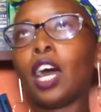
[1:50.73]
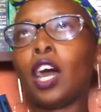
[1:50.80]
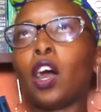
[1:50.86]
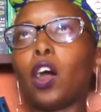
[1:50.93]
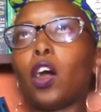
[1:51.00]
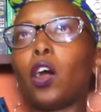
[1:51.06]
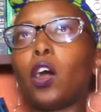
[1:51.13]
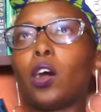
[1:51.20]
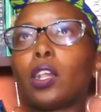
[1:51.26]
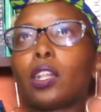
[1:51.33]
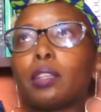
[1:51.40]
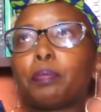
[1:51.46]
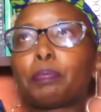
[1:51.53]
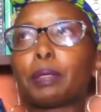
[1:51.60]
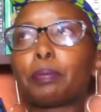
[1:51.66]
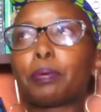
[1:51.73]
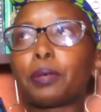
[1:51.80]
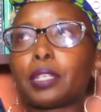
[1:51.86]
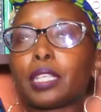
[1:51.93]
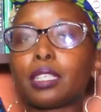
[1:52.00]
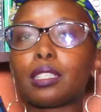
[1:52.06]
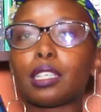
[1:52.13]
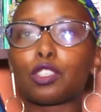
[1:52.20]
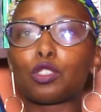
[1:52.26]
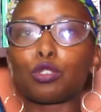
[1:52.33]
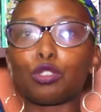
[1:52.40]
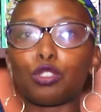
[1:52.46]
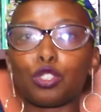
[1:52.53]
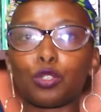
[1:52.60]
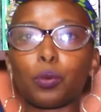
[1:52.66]
all people needed to
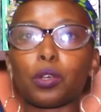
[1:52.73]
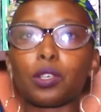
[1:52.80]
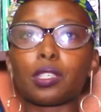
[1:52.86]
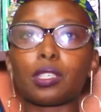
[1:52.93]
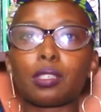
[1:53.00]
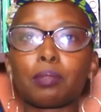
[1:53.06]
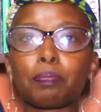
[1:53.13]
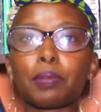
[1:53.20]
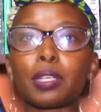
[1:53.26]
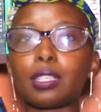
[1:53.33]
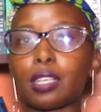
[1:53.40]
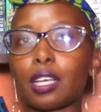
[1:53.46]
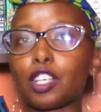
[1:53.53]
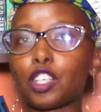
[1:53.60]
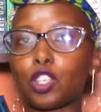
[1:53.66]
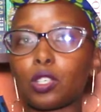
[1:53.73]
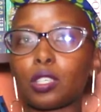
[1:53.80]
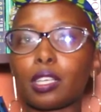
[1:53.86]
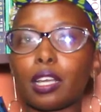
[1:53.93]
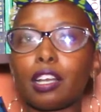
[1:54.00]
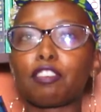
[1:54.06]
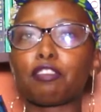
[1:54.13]
do was present yourself,